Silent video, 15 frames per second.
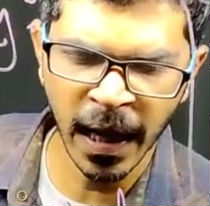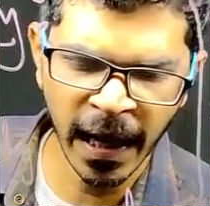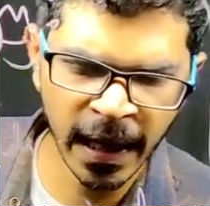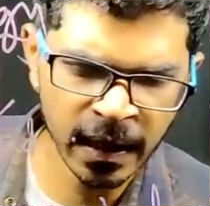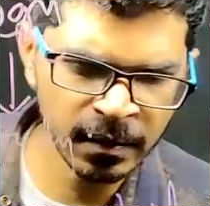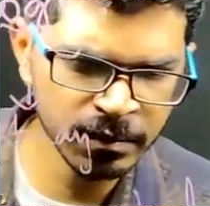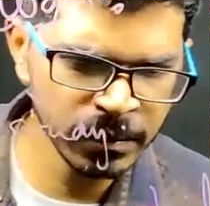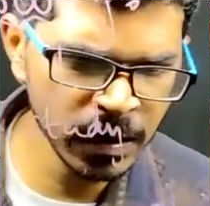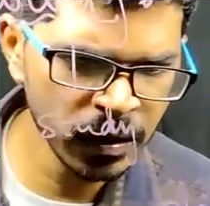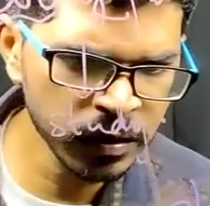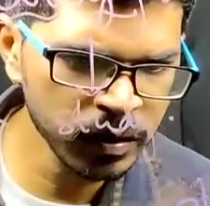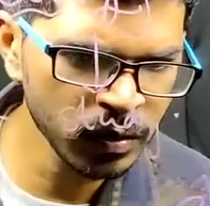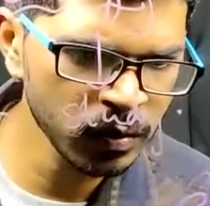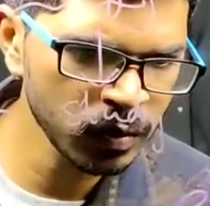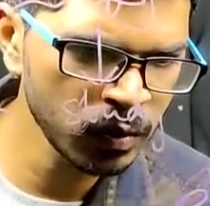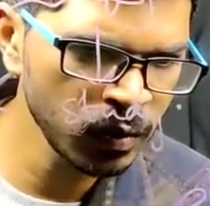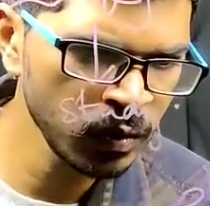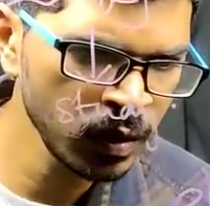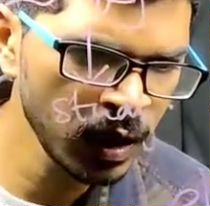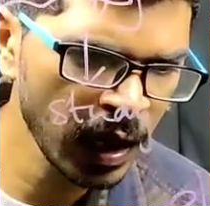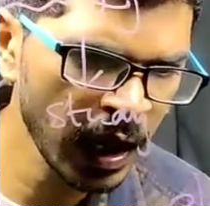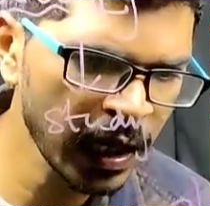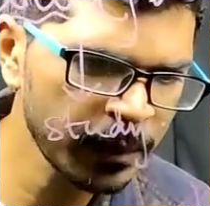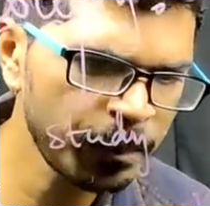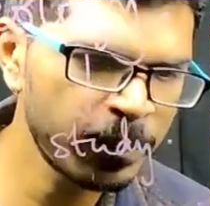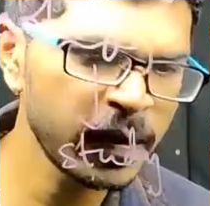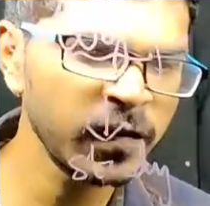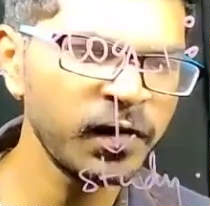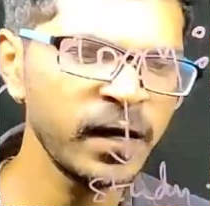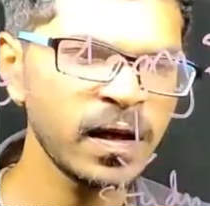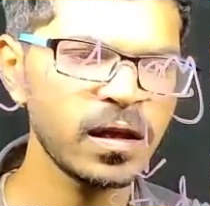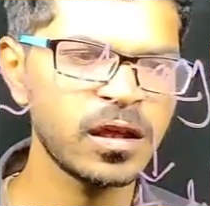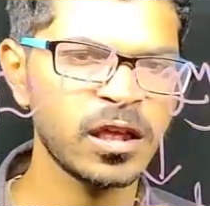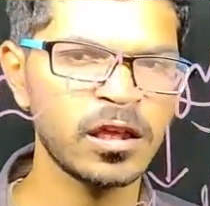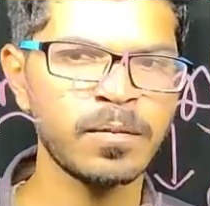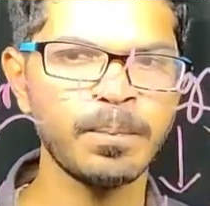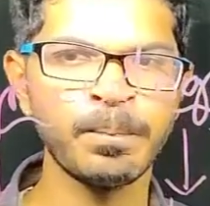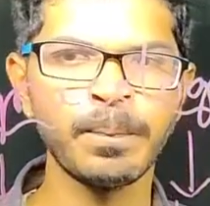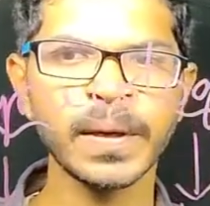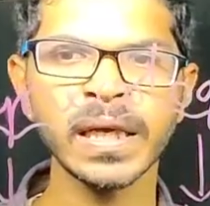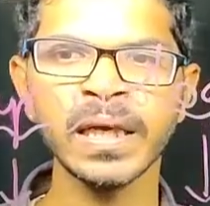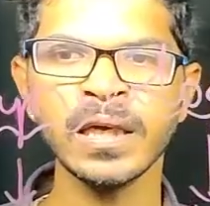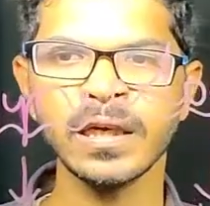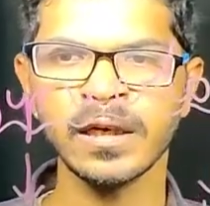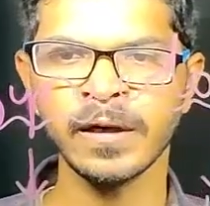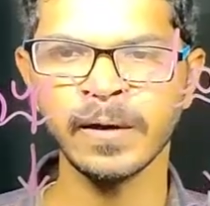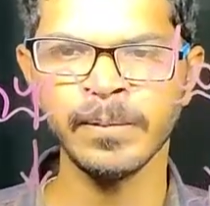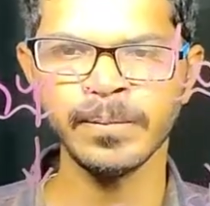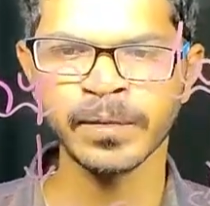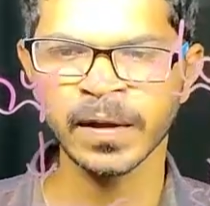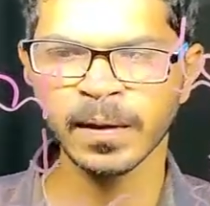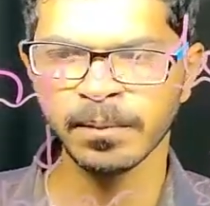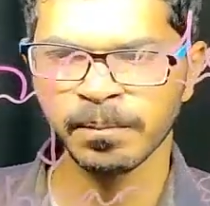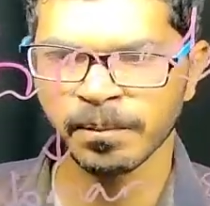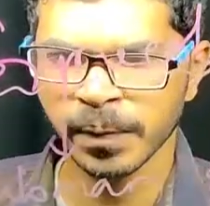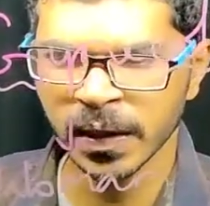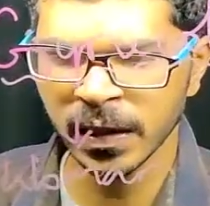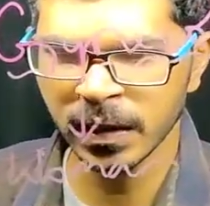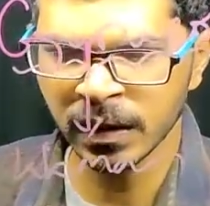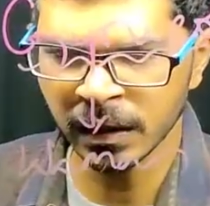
and meso are prefixes. Prefixes.